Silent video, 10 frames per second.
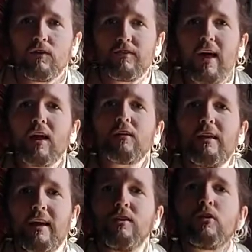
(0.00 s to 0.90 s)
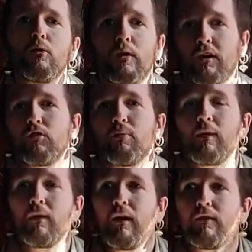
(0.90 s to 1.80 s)
settle into an
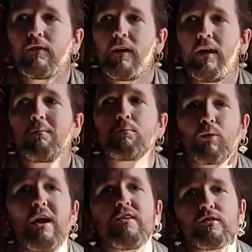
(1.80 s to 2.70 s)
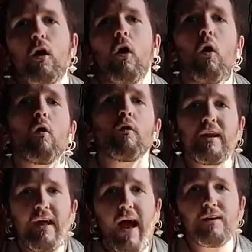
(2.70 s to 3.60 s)
experience and embrace all
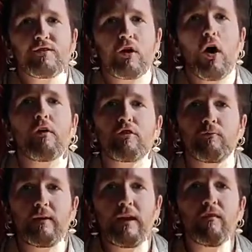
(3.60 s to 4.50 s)
that it has to offer me,